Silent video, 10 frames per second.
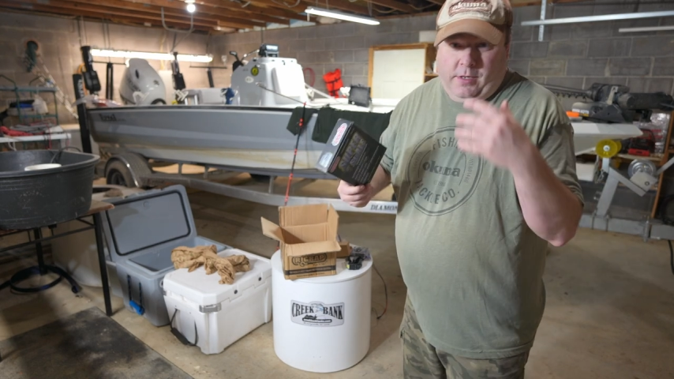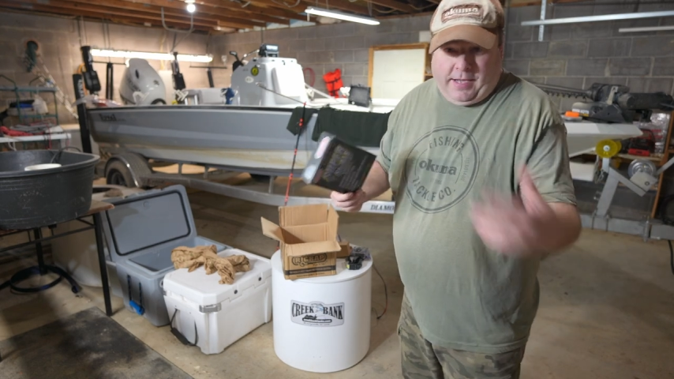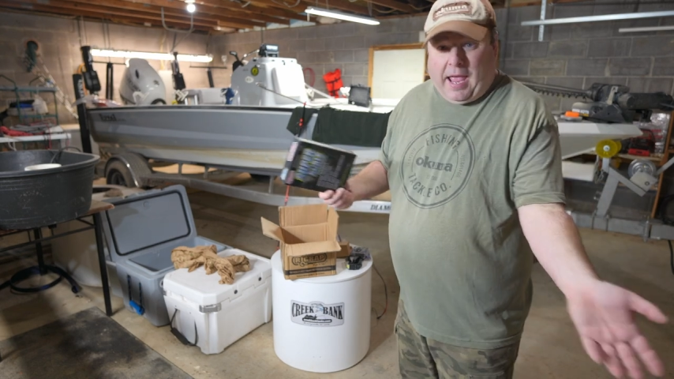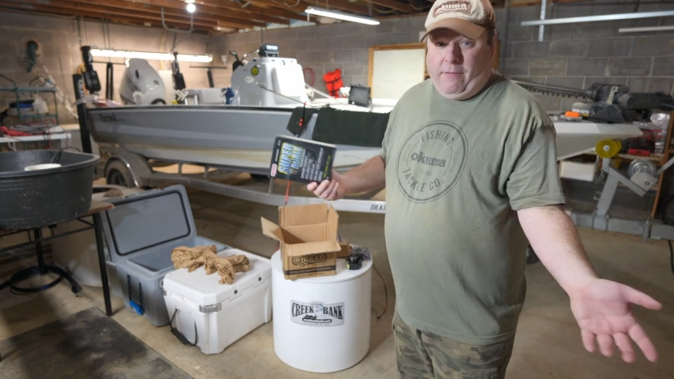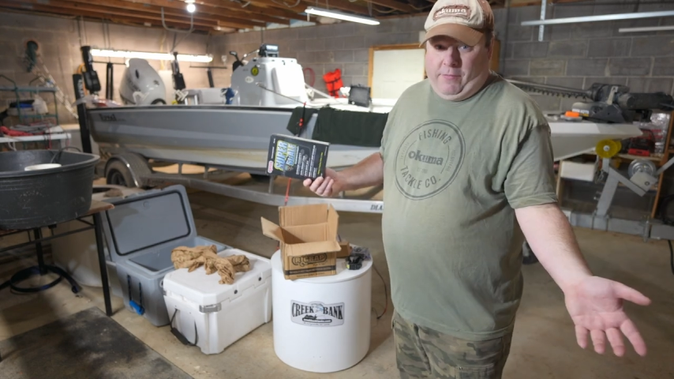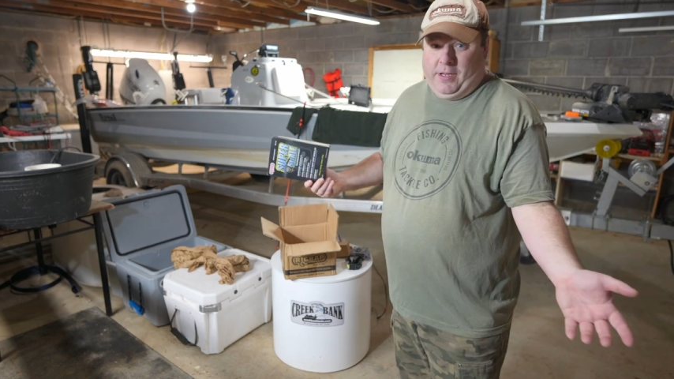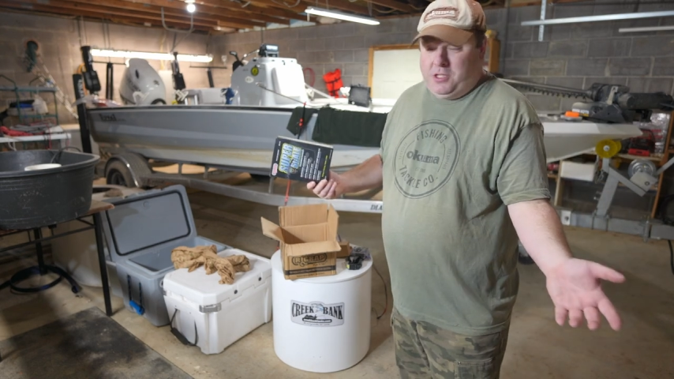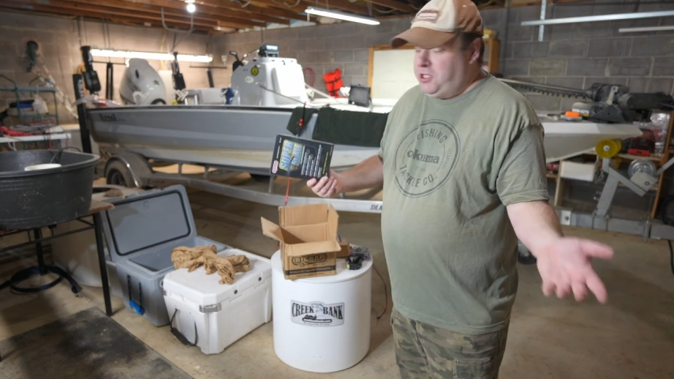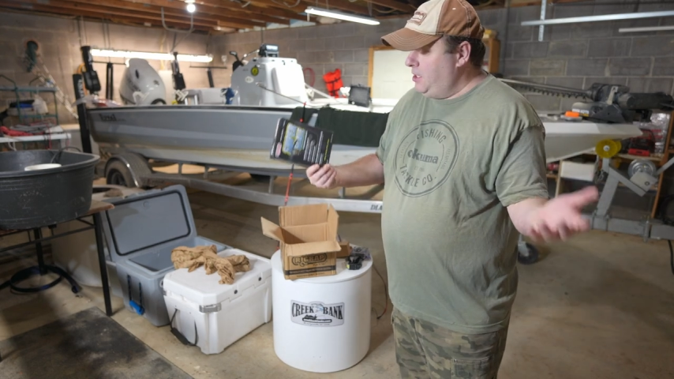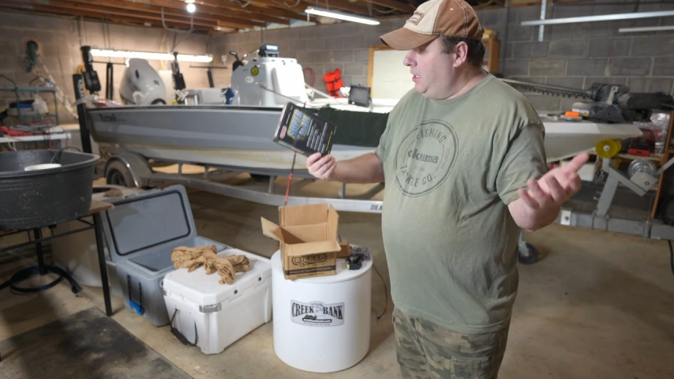
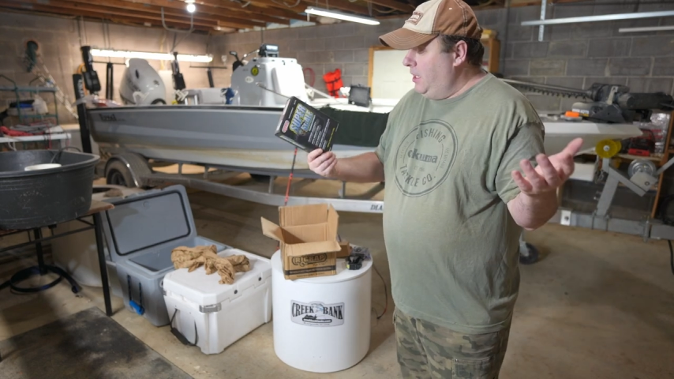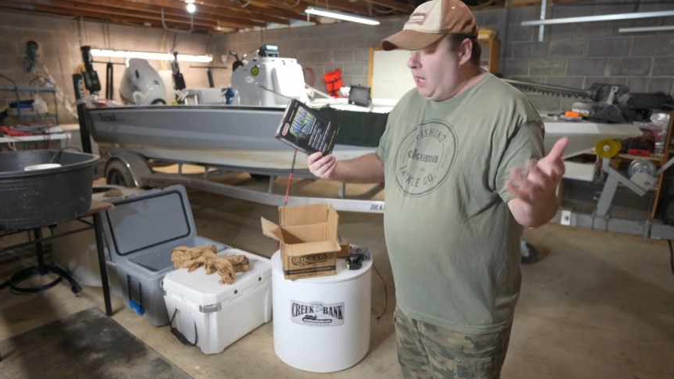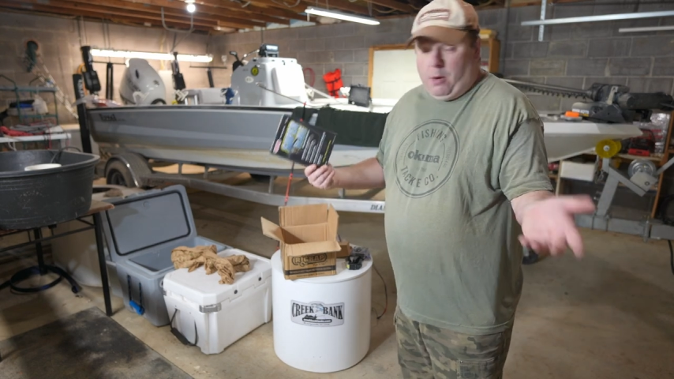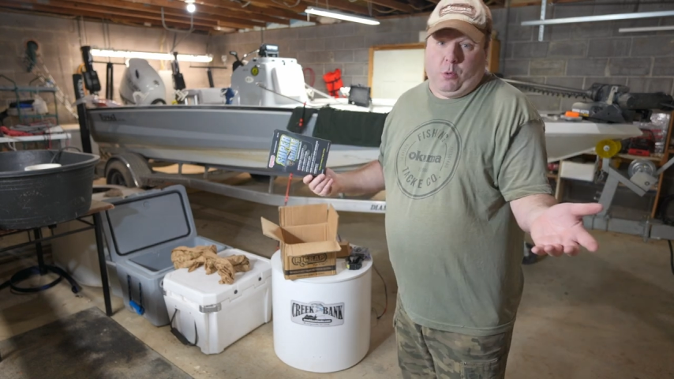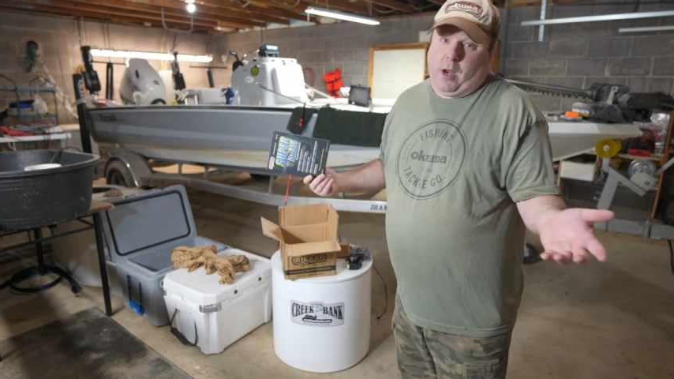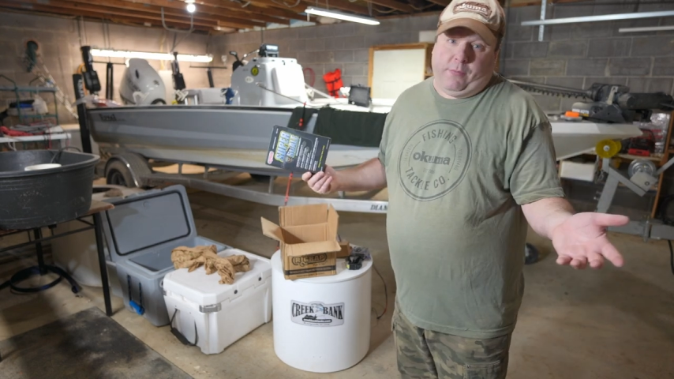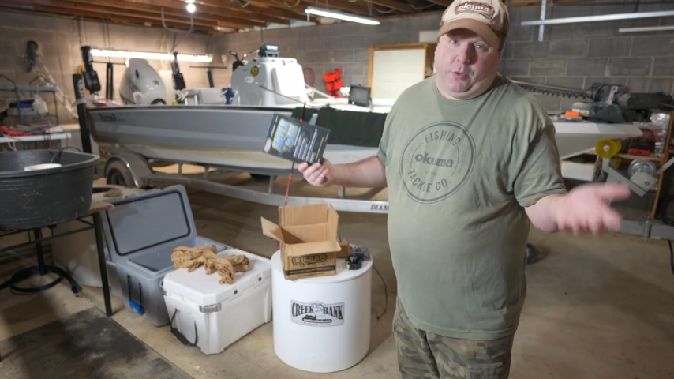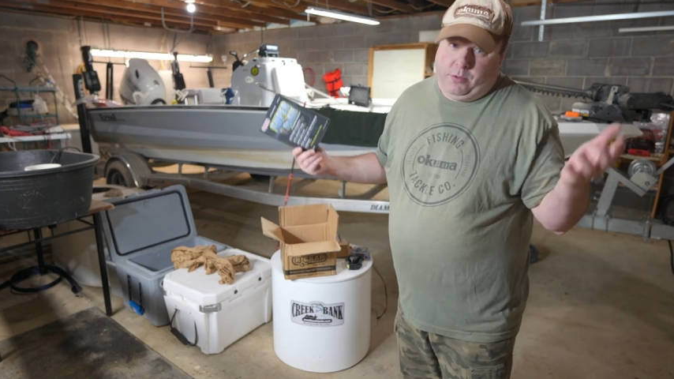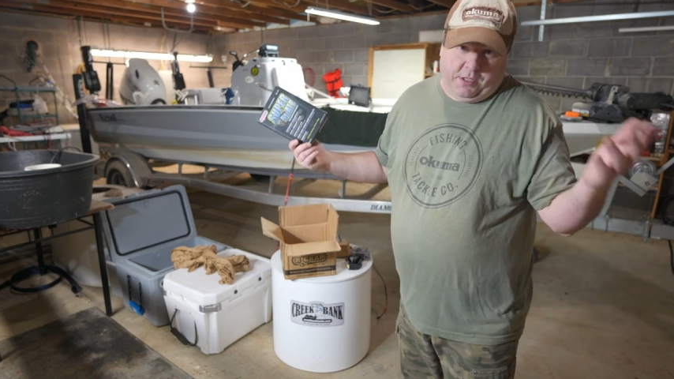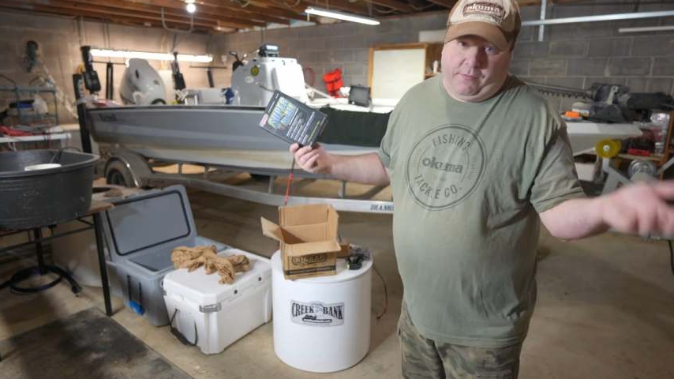catfish, I'm going to have to
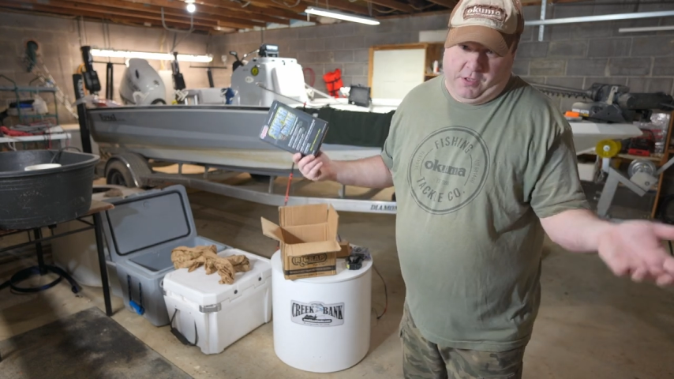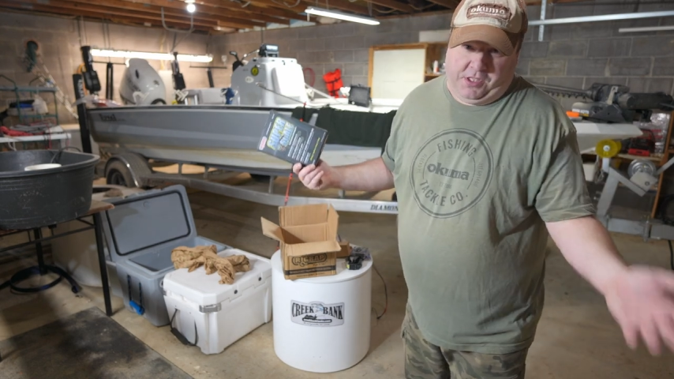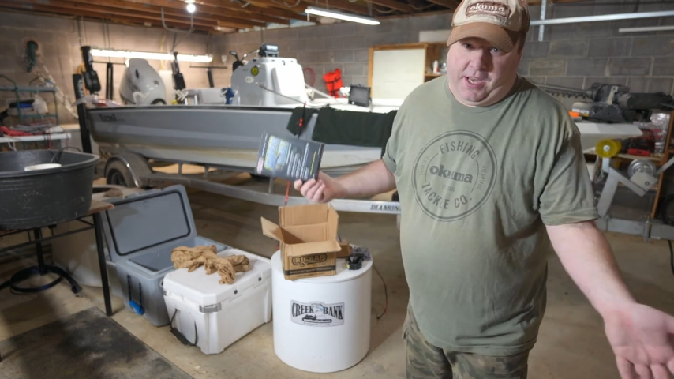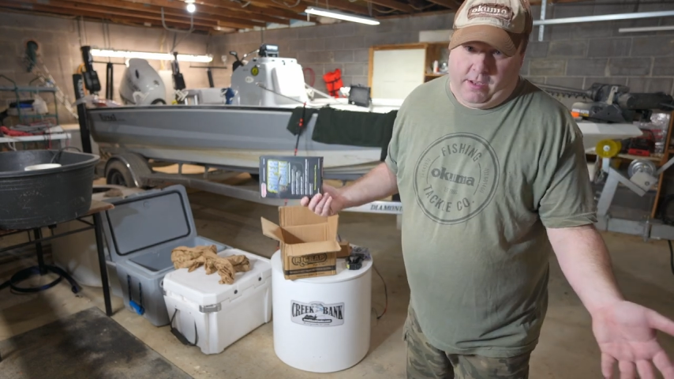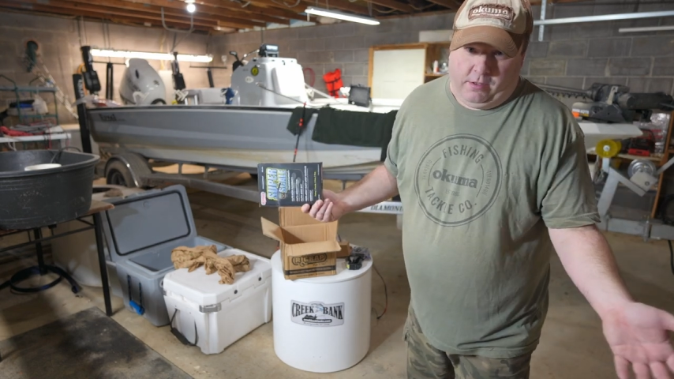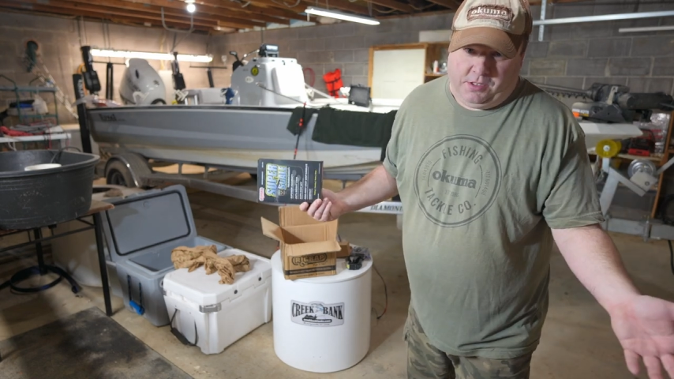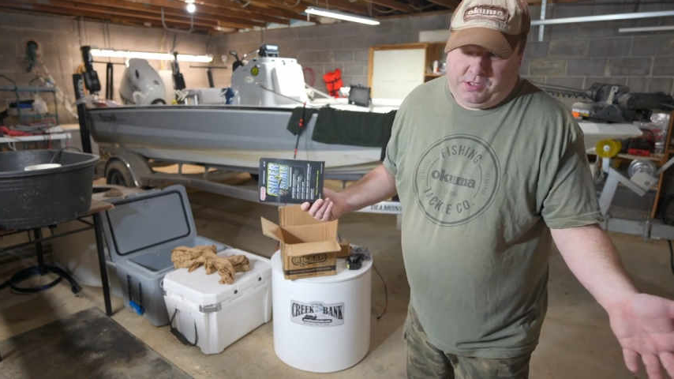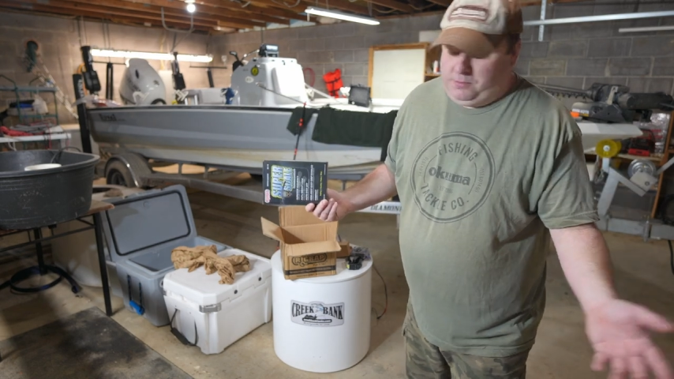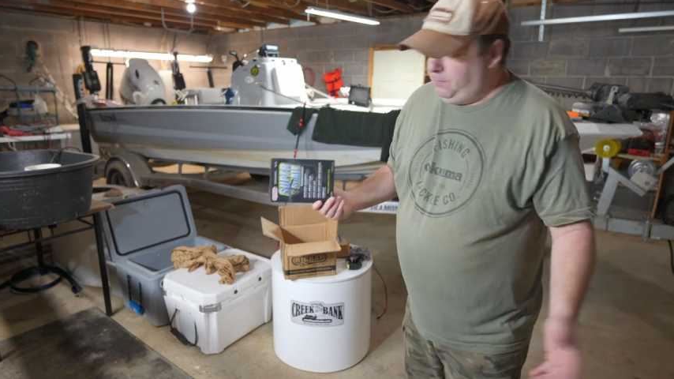use different scales.